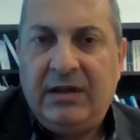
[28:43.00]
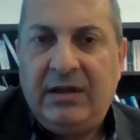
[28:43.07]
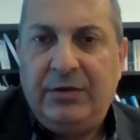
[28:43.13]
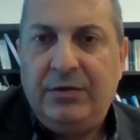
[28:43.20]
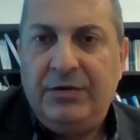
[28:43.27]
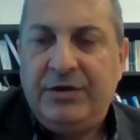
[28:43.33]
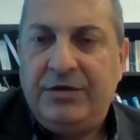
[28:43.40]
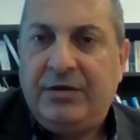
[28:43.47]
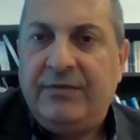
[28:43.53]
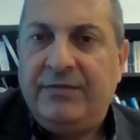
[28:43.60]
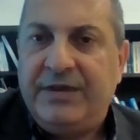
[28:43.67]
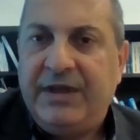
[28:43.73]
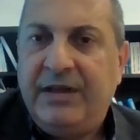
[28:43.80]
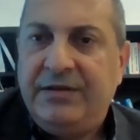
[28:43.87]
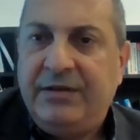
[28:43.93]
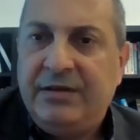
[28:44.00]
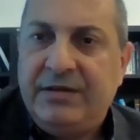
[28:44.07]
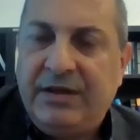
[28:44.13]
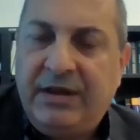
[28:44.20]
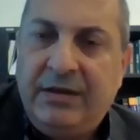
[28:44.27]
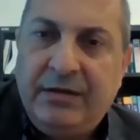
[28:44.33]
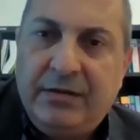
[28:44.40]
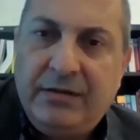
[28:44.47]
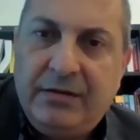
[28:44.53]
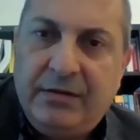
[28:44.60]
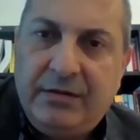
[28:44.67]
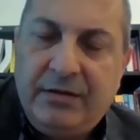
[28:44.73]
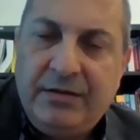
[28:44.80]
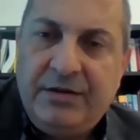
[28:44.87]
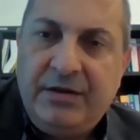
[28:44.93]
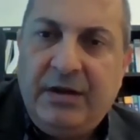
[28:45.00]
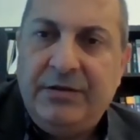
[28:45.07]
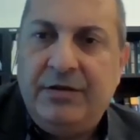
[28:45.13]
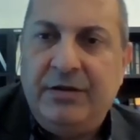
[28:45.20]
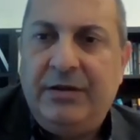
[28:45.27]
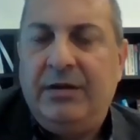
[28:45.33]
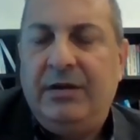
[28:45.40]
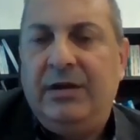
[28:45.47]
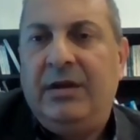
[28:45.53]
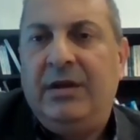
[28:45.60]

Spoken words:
usage of sensors in construction